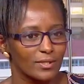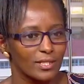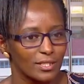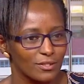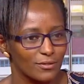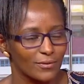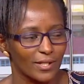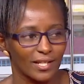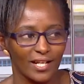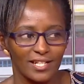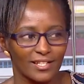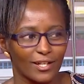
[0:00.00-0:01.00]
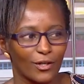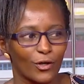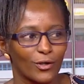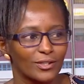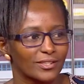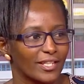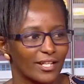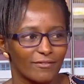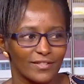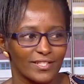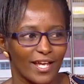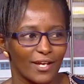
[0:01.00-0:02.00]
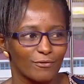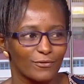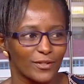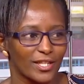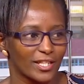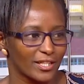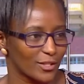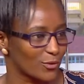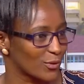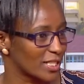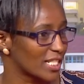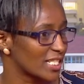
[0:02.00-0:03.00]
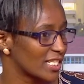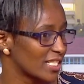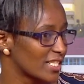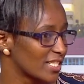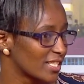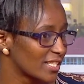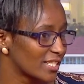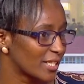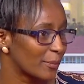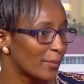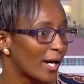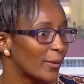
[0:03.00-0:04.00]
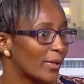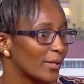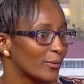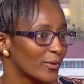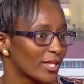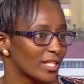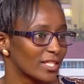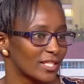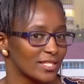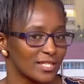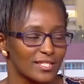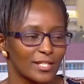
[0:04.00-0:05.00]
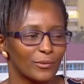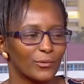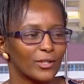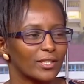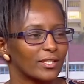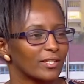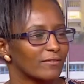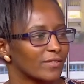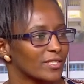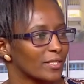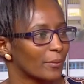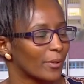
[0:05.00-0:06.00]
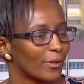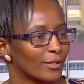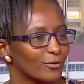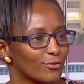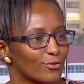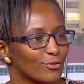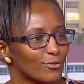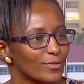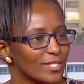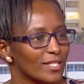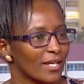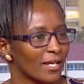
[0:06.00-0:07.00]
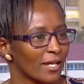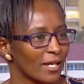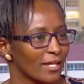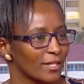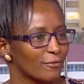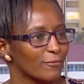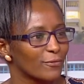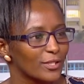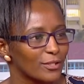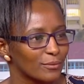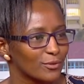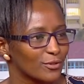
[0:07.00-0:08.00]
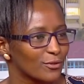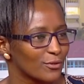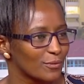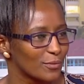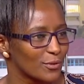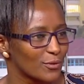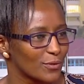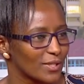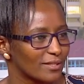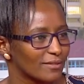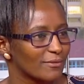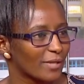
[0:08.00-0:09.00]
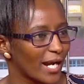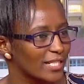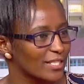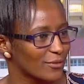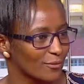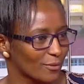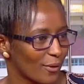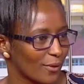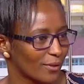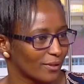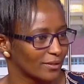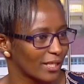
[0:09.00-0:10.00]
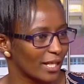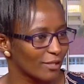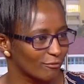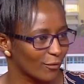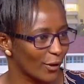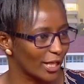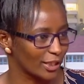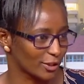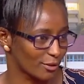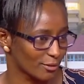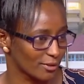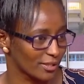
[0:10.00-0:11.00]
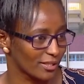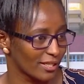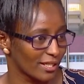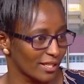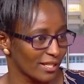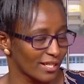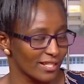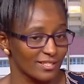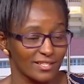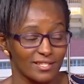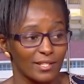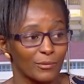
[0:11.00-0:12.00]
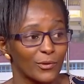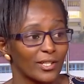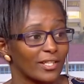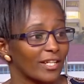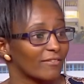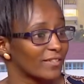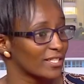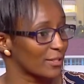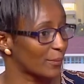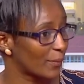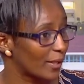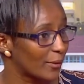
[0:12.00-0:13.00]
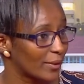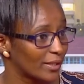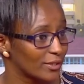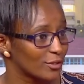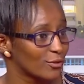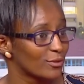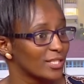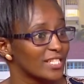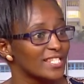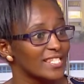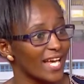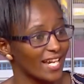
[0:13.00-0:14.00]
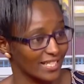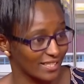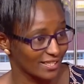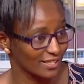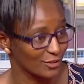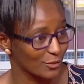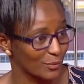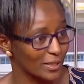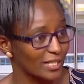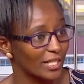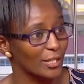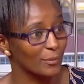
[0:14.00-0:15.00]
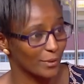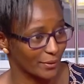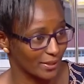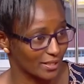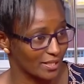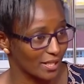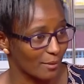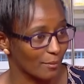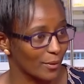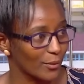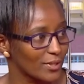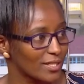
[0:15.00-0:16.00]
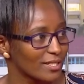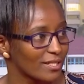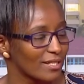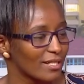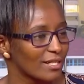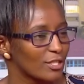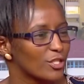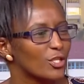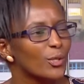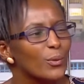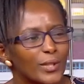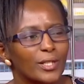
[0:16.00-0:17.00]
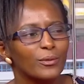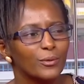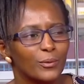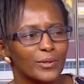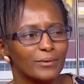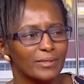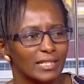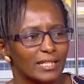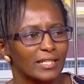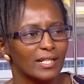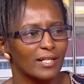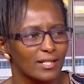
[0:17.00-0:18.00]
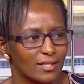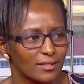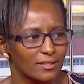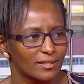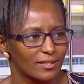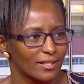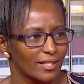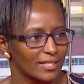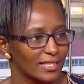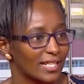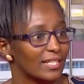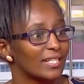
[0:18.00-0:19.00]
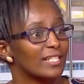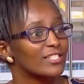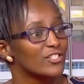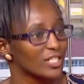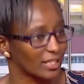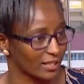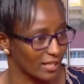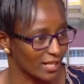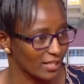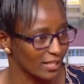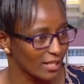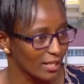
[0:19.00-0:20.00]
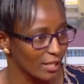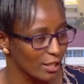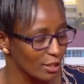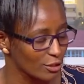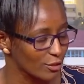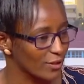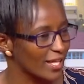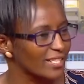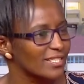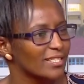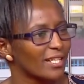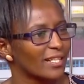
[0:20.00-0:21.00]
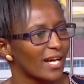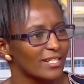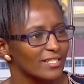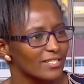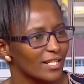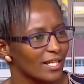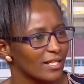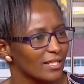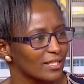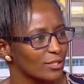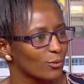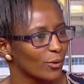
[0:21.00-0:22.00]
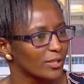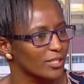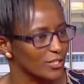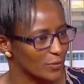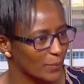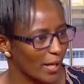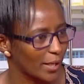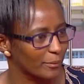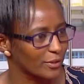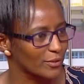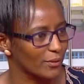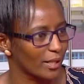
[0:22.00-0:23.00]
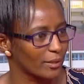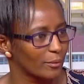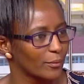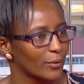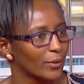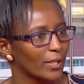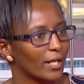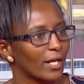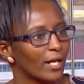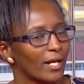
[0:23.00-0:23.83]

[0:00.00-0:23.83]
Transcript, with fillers: need to realize that God gave us everything that we needed." the power within us, the same way He gave us the power to choose, the freedom to choose between right and wrong, evil and good. Mm -hmm. Is the same way He gave us the power to decide, to be deliberate about knowing who we really are and unleashing that. Mm. So that in a nutshell is what inspired me to write the book,